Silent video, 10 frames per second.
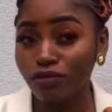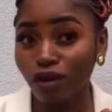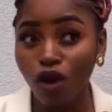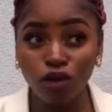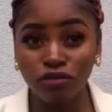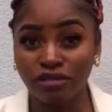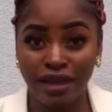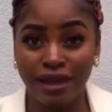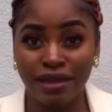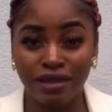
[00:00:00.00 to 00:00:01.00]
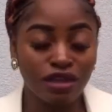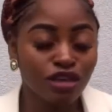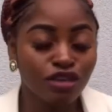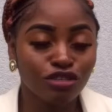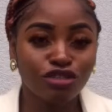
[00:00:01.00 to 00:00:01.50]
all day.
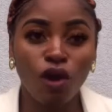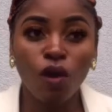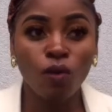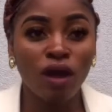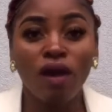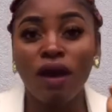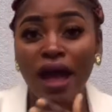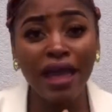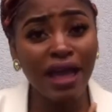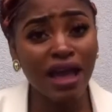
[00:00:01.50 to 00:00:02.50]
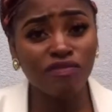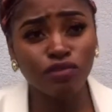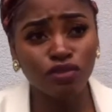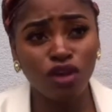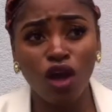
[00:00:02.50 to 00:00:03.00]
So well,
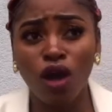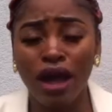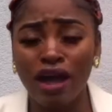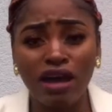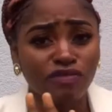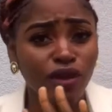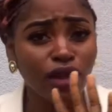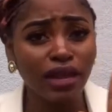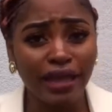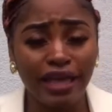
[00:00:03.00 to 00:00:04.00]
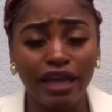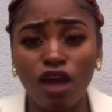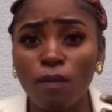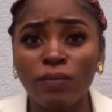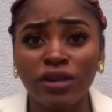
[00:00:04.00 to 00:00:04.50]
I've got like a
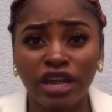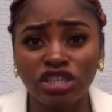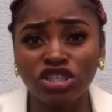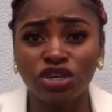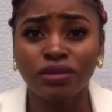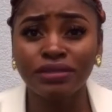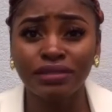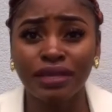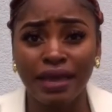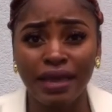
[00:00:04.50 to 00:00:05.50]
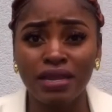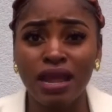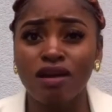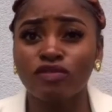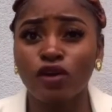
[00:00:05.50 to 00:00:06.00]
combination skin.
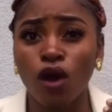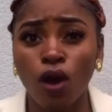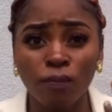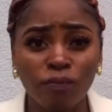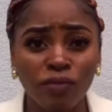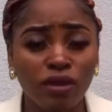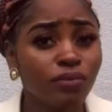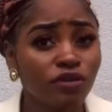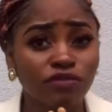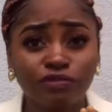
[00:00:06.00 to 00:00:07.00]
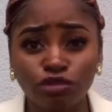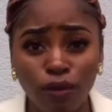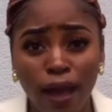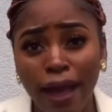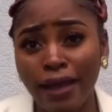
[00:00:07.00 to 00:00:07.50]
I've got both
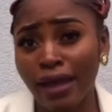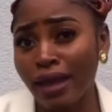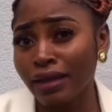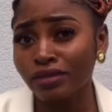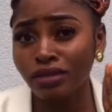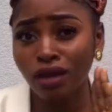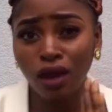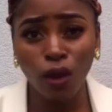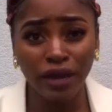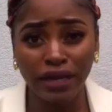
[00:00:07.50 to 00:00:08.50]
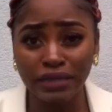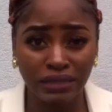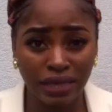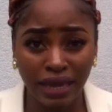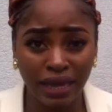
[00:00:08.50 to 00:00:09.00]
dry and oily
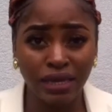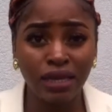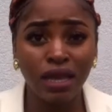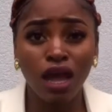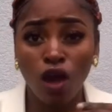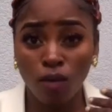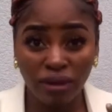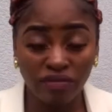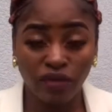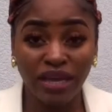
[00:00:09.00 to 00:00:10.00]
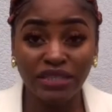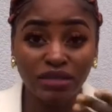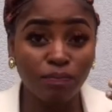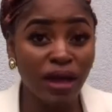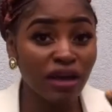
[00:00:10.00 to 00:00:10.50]
skin on my face.
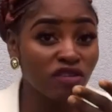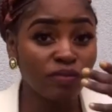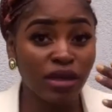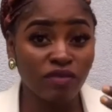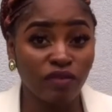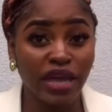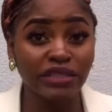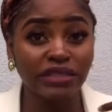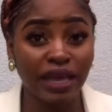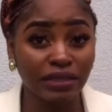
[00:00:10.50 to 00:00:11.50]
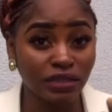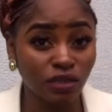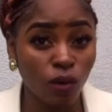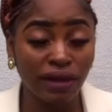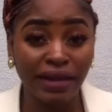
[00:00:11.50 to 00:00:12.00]
Some part of my face gets
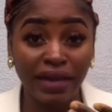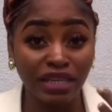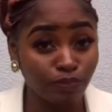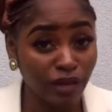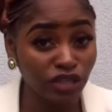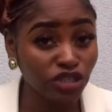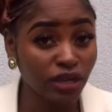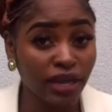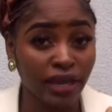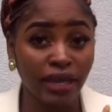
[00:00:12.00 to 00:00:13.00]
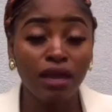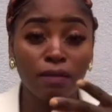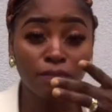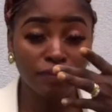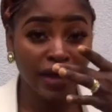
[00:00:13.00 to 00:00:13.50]
oily, especially
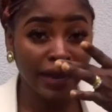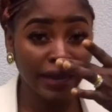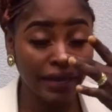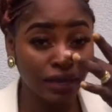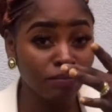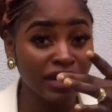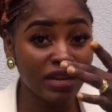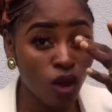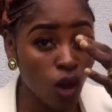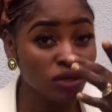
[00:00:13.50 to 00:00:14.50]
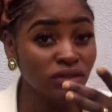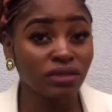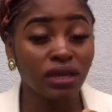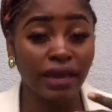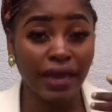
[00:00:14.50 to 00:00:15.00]
my
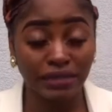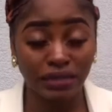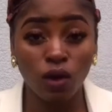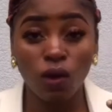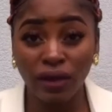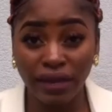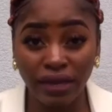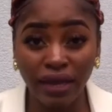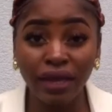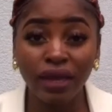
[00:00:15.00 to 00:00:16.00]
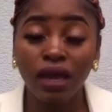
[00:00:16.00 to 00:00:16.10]
nose gets oily